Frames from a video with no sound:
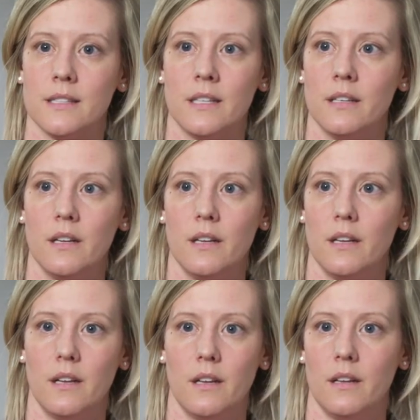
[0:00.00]
that,
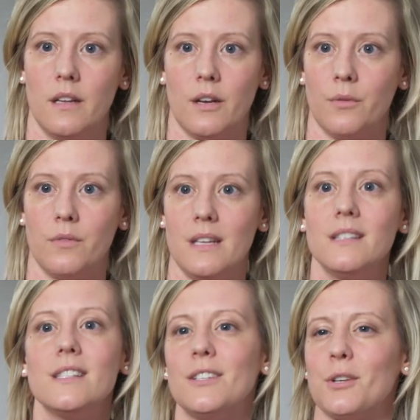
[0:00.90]
you know,
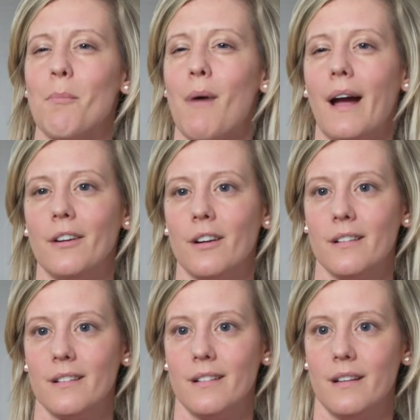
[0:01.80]
these things are minor.
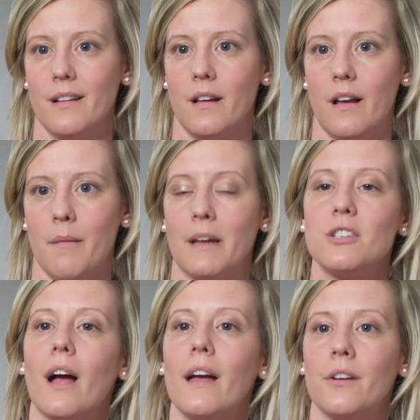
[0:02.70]
Uh, my
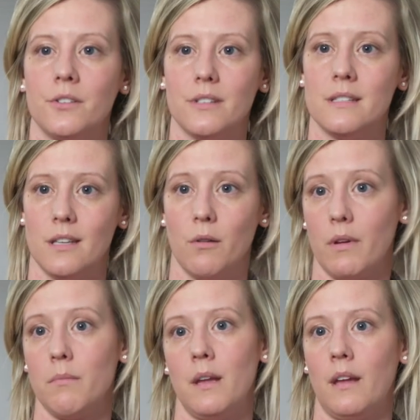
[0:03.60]
child is here
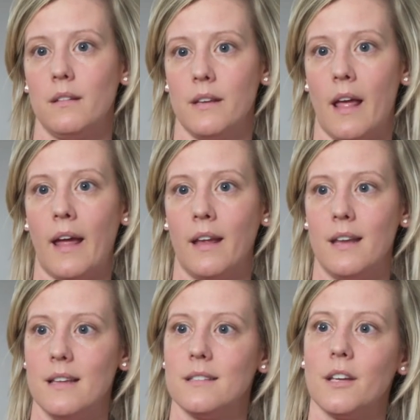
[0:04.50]
with me today,
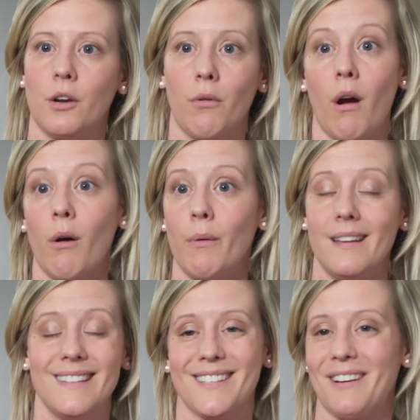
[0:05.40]
and he's going to grow
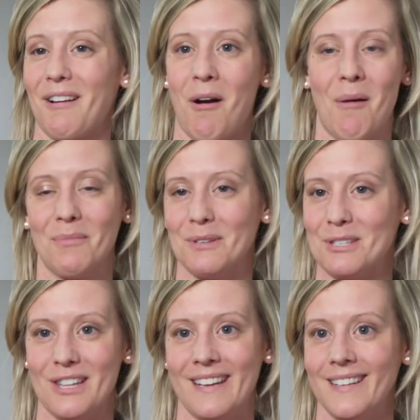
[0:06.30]
and he's going to
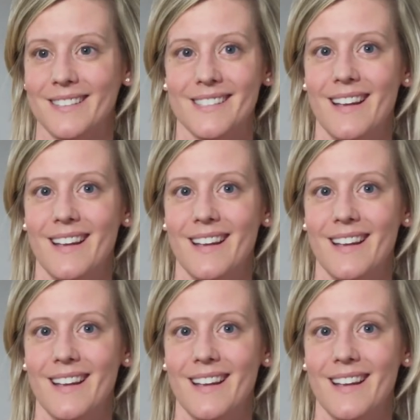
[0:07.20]
accomplish things.